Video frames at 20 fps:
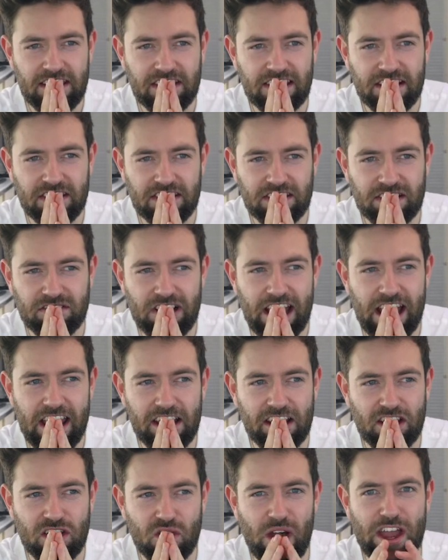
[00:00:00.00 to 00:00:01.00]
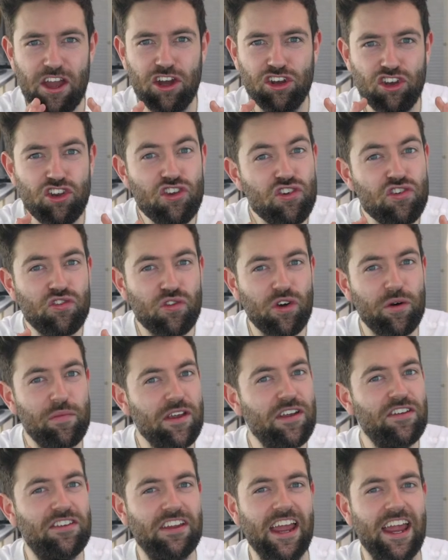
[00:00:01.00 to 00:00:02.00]
tends to write quite unusual
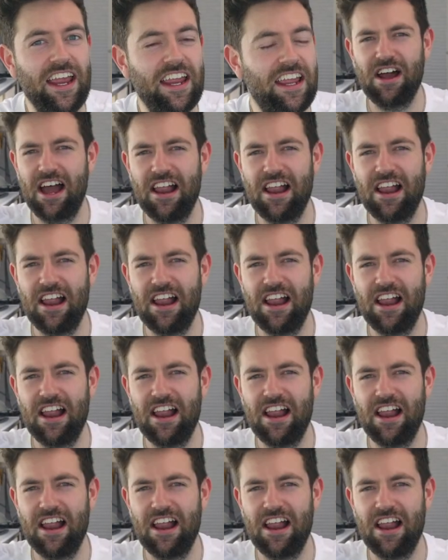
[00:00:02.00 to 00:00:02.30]
music.